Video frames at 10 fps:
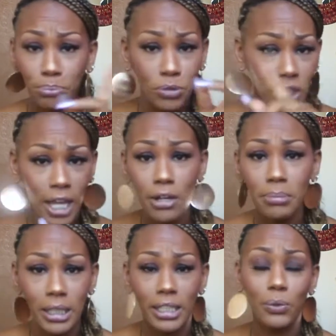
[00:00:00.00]
tell
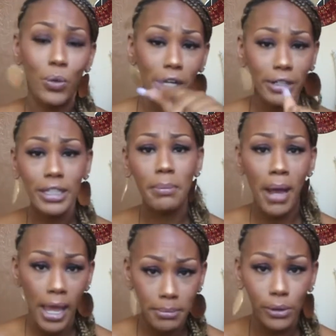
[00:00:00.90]
me where in the
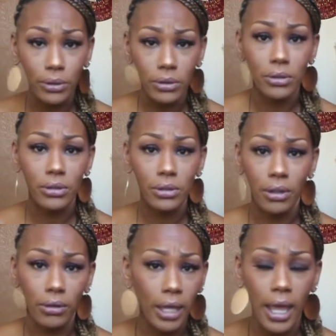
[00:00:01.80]
Bible
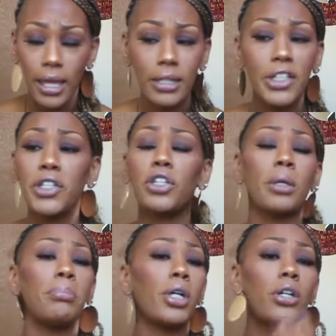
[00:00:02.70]
okay
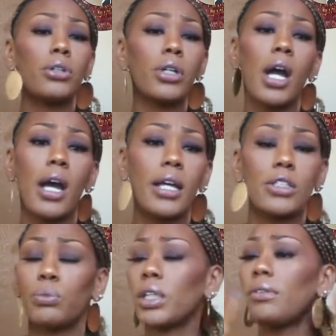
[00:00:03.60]
the book of
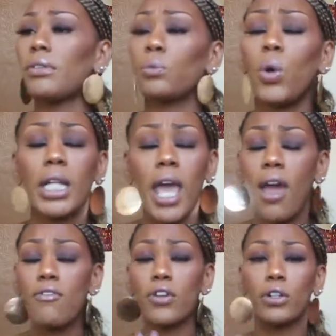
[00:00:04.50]
quran whatever
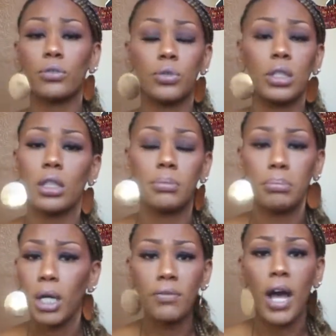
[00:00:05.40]
whatever
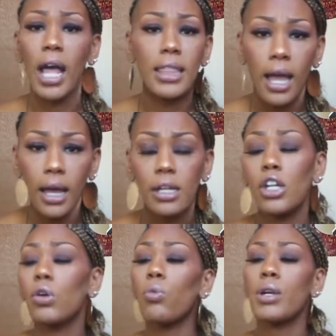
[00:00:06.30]
book of allah
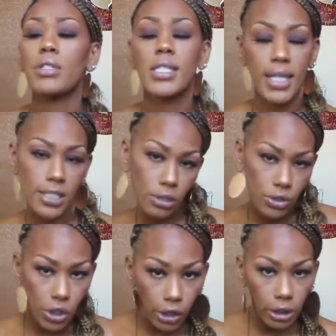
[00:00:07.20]
where it says don't
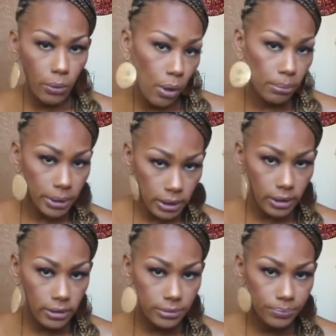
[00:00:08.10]
start the
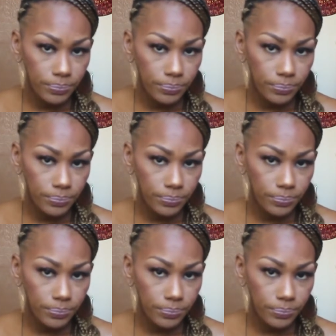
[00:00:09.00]
wabita, be